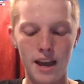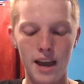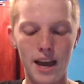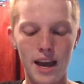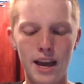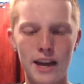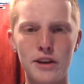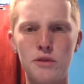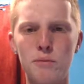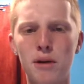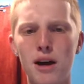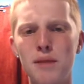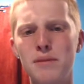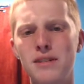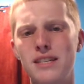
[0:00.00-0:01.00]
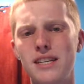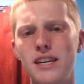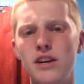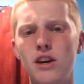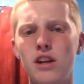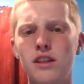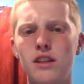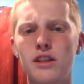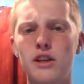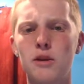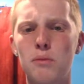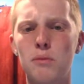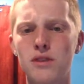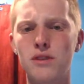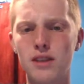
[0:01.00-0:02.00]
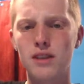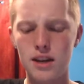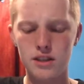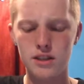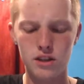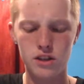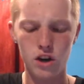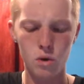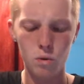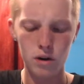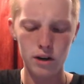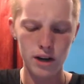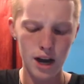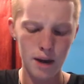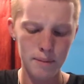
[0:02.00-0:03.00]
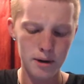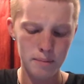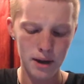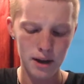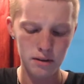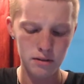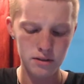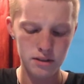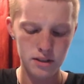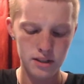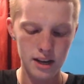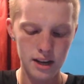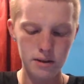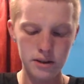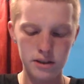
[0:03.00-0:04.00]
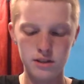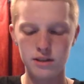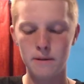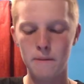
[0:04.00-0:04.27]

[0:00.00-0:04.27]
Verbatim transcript: and you've probably been seeing it on the leaderboards a lot, so we're going to hop into battle and see how it is.